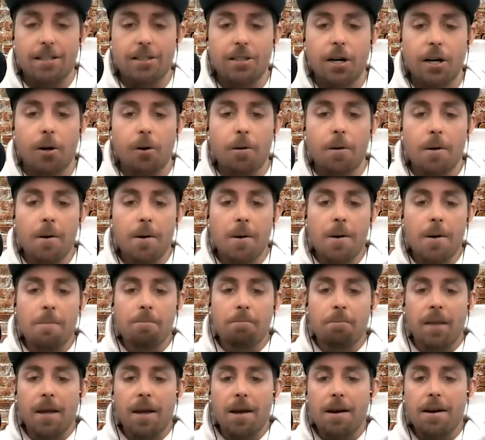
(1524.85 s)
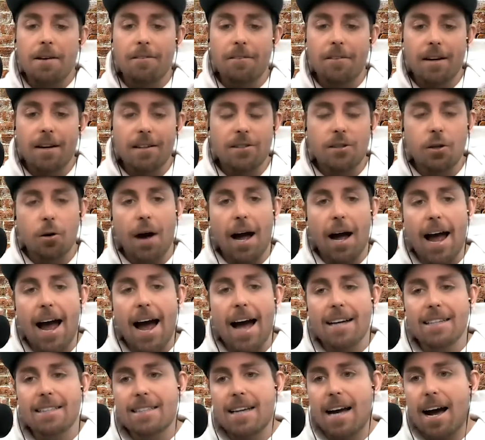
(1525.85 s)
So
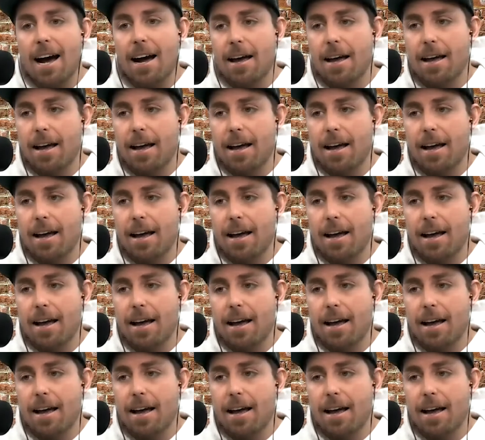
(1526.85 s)
as